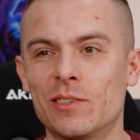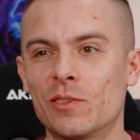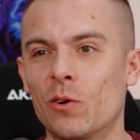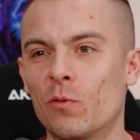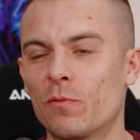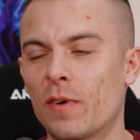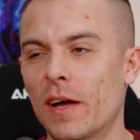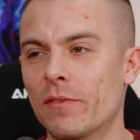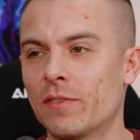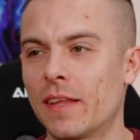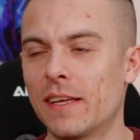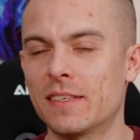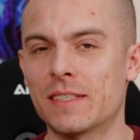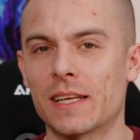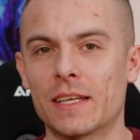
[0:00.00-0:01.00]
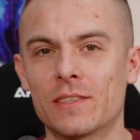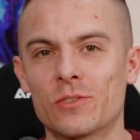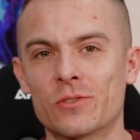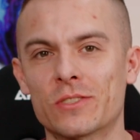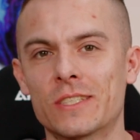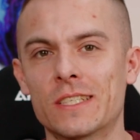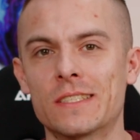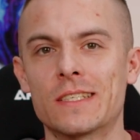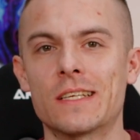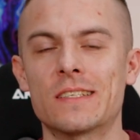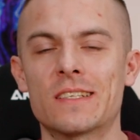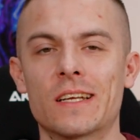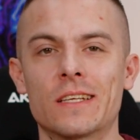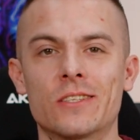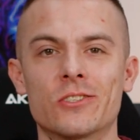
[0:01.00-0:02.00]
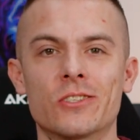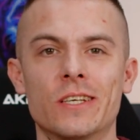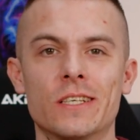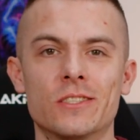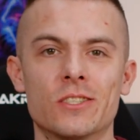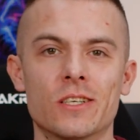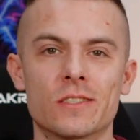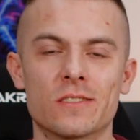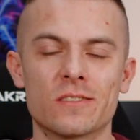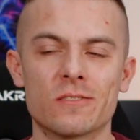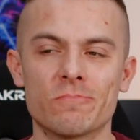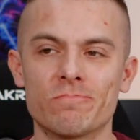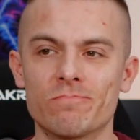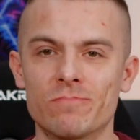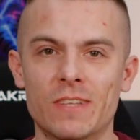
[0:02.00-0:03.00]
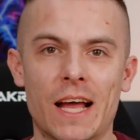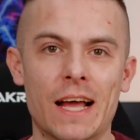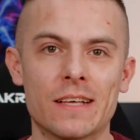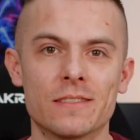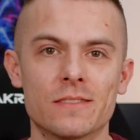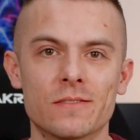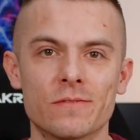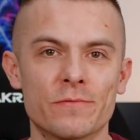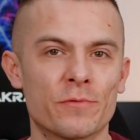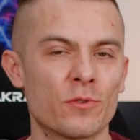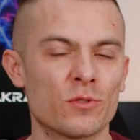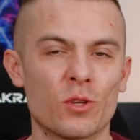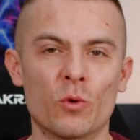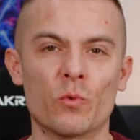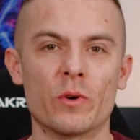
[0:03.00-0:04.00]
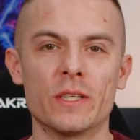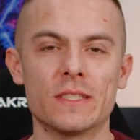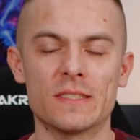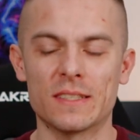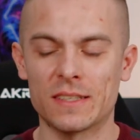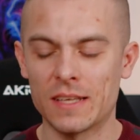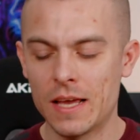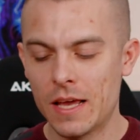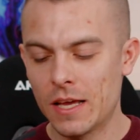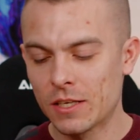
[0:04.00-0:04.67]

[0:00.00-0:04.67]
you know, 5 days later or 6 days later, it just dies for no reason.